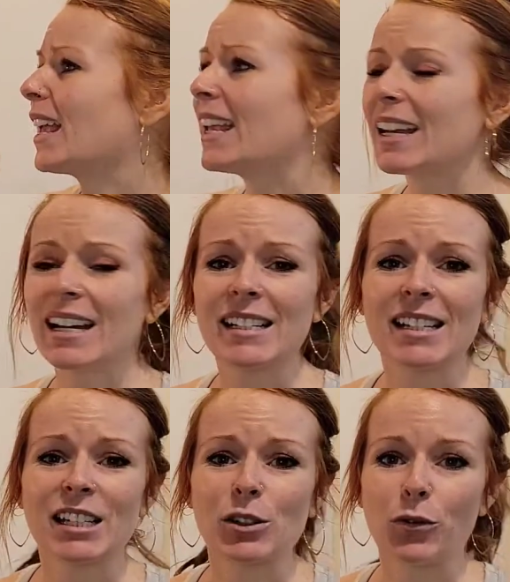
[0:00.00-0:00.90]
and
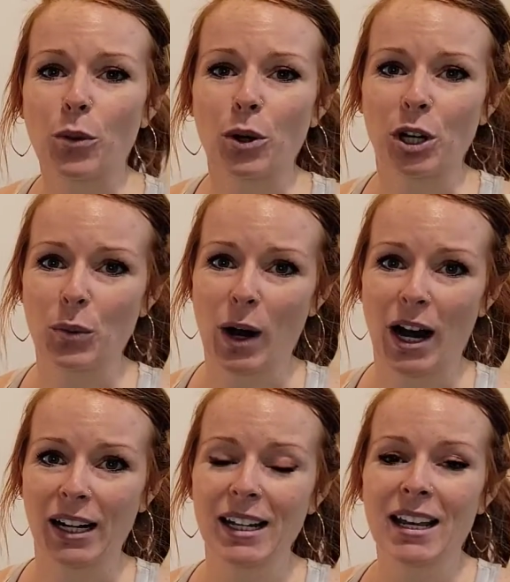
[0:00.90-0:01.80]
it's a 40
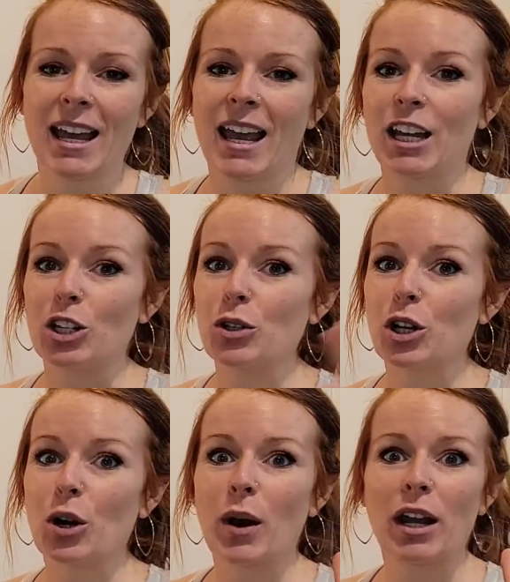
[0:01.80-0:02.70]
watt. And you can
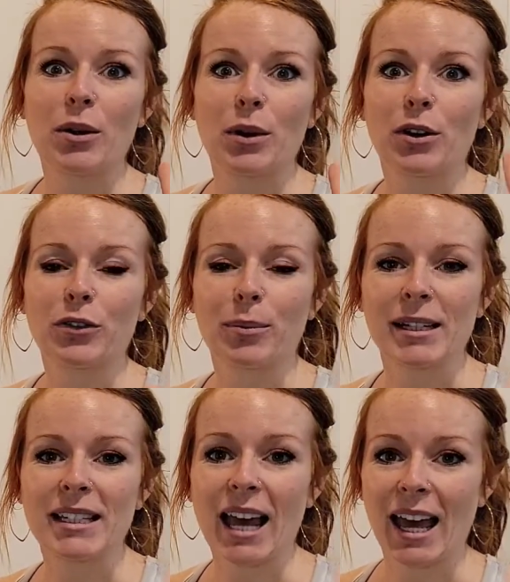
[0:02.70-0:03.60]
go anywhere from a
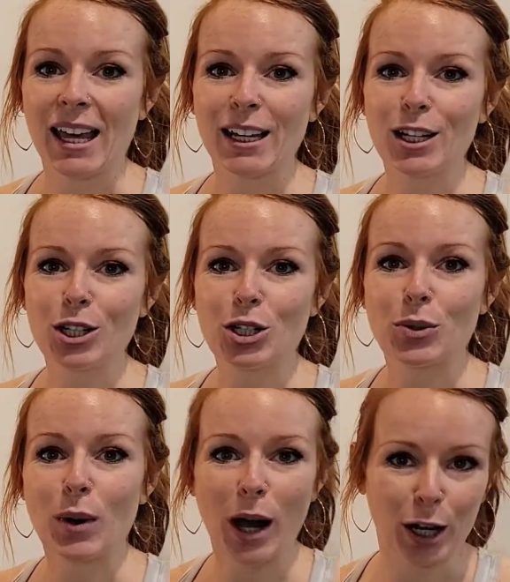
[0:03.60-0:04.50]
10
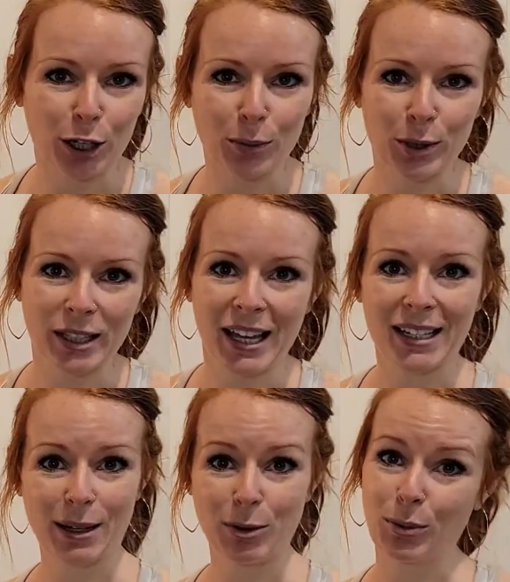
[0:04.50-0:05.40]
to 100%
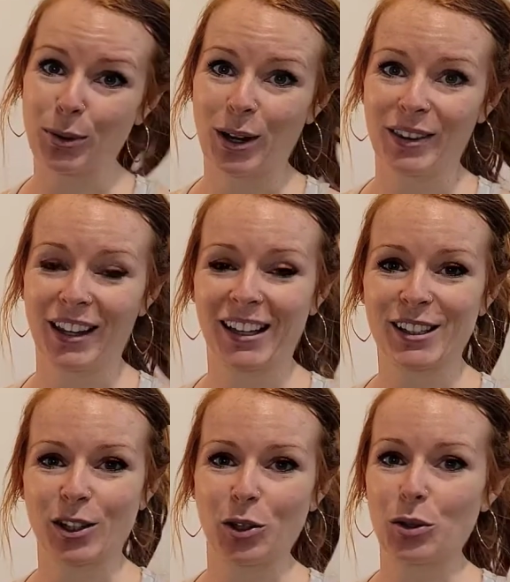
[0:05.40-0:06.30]
dimmable on this.
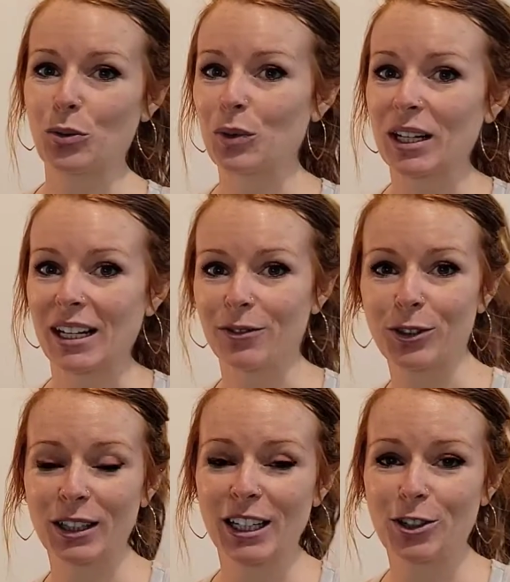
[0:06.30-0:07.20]
So you can
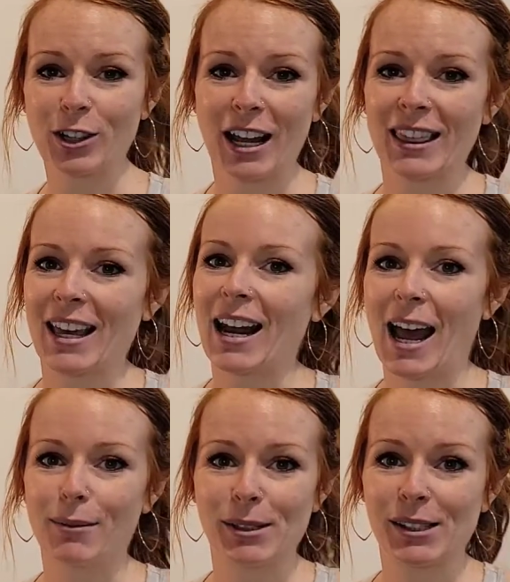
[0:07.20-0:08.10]
really create
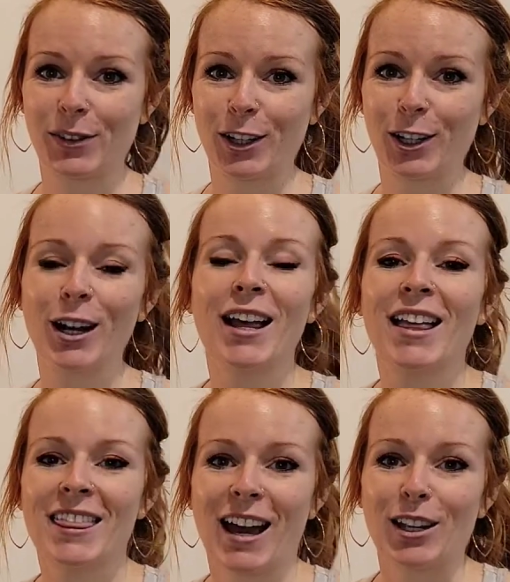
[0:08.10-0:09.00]
that atmosphere
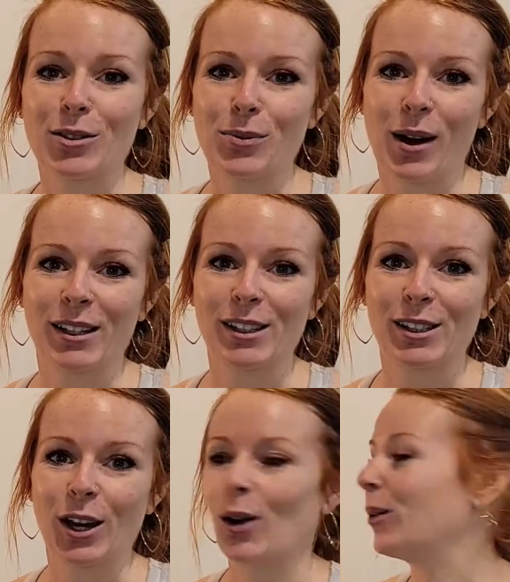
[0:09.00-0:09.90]
that you want.
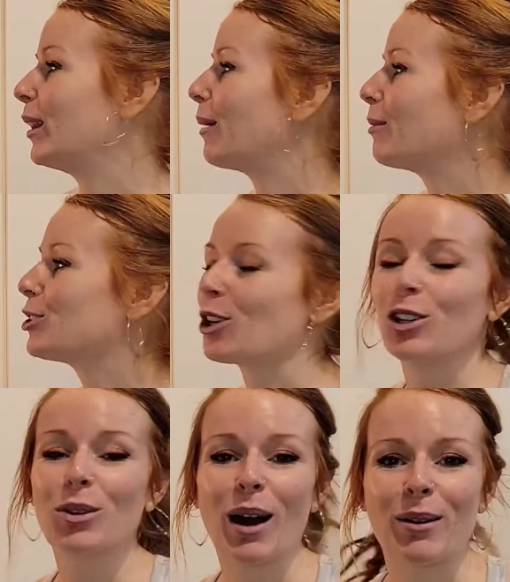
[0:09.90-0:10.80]
So let me show
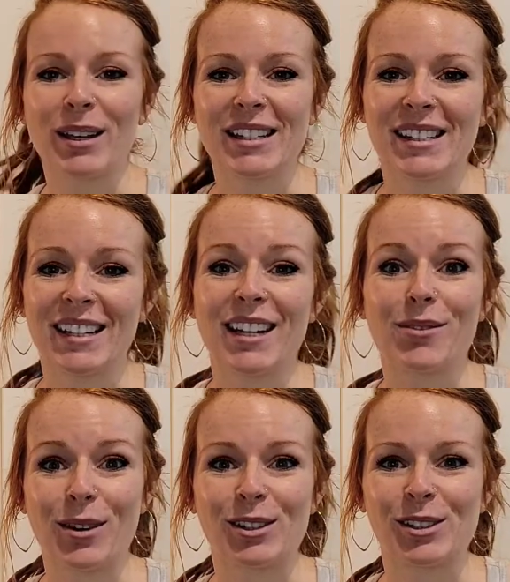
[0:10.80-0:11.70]
you how easy
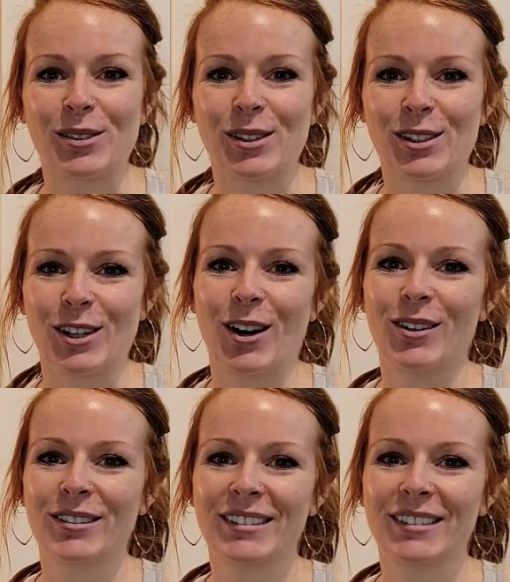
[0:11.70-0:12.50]
it was to install.